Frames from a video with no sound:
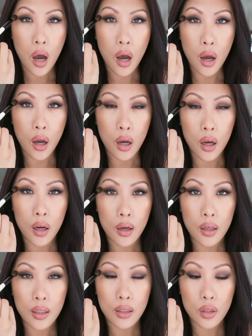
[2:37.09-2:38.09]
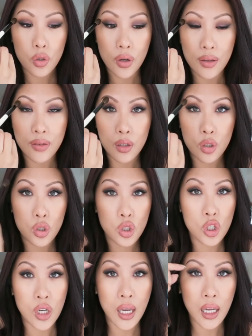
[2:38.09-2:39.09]
uh, transition
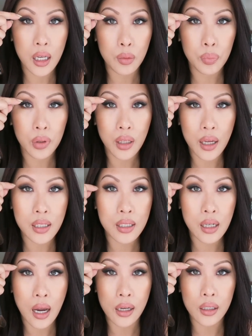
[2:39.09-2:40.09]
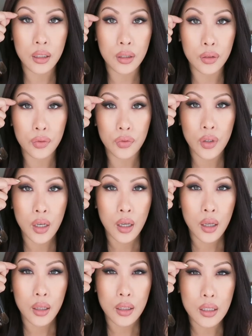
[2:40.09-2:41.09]
shade plus kind of
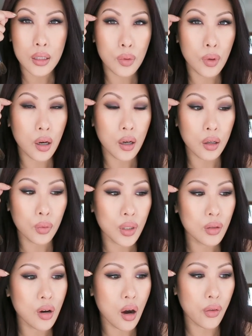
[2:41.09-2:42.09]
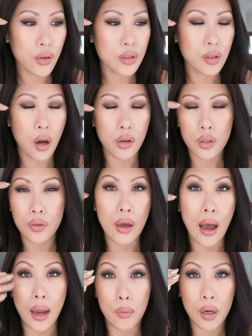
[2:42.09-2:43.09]
this, uh, what do you call this? Under
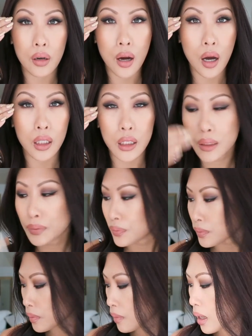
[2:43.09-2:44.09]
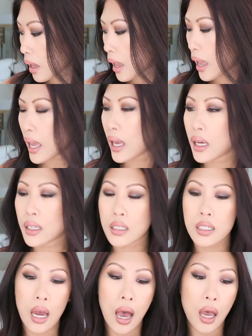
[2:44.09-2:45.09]
the eyebrow color.
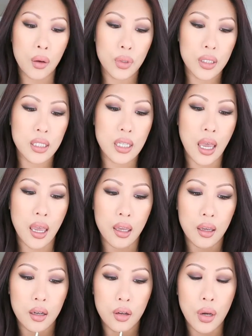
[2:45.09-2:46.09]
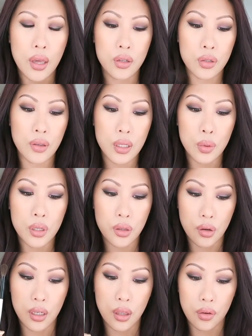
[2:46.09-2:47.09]
And I would say, okay, so this was
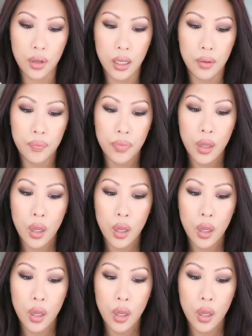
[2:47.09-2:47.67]
33.